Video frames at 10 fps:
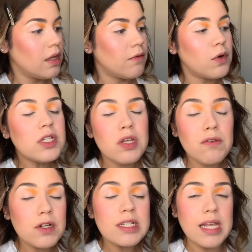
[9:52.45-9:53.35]

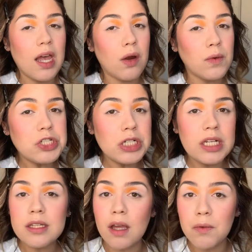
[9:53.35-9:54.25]
Voiceovers,
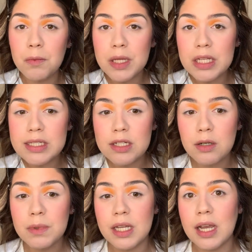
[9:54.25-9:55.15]
originally I thought would be
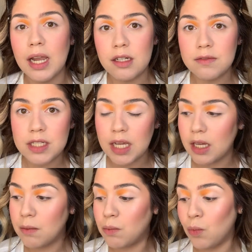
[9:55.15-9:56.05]
easier, but they kind of
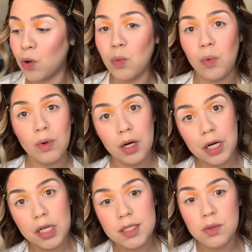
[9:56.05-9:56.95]
take more
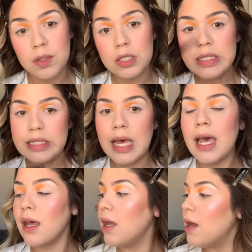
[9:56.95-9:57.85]
work. So there's
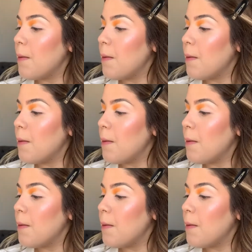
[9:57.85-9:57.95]
that.